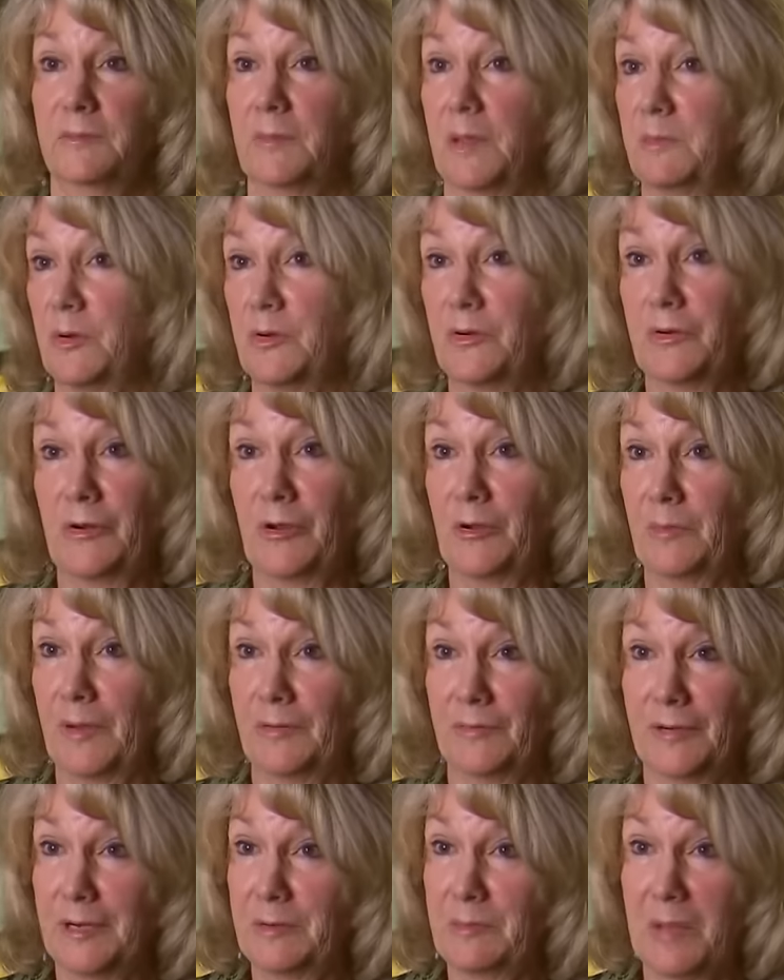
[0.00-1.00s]
in my motorhome. I
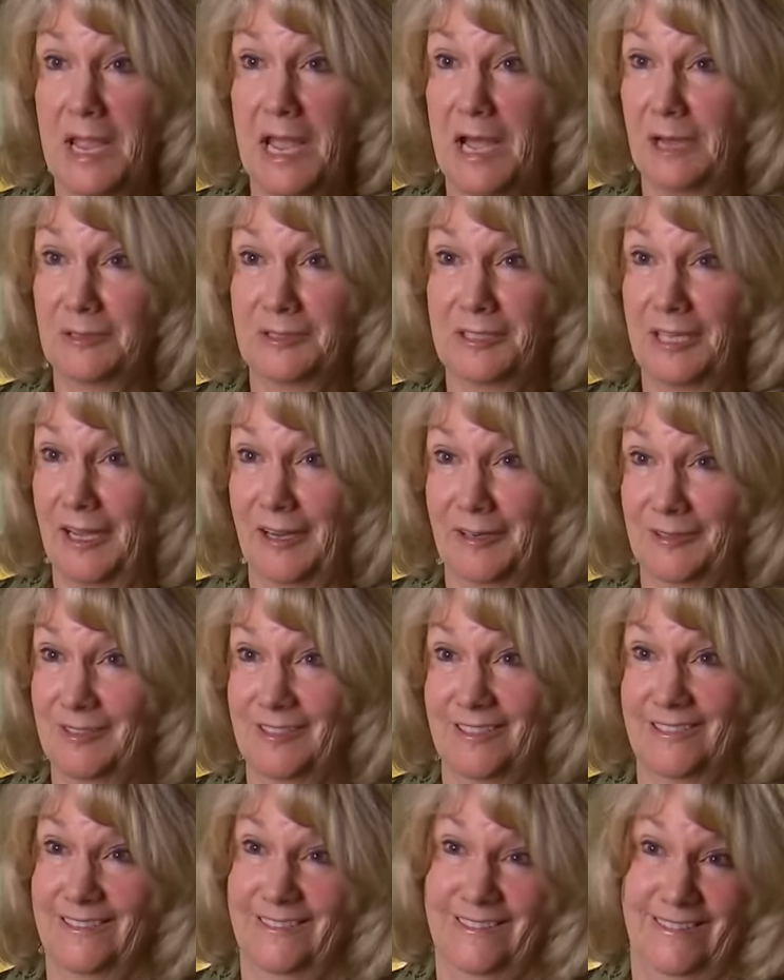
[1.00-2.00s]
rented my house
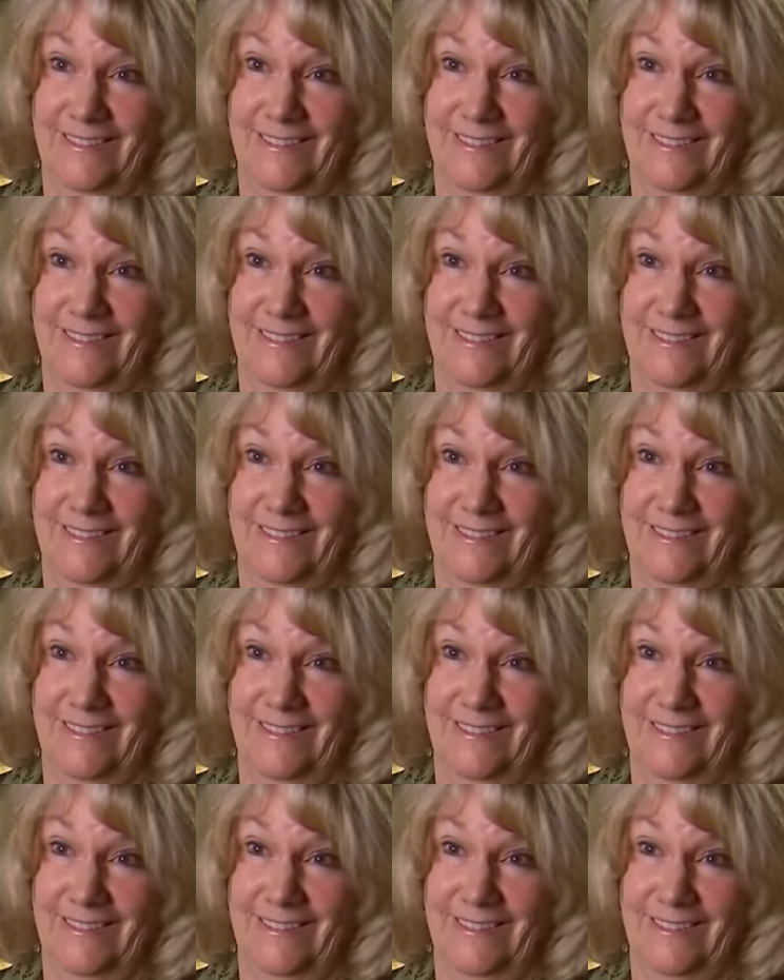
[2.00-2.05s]
out.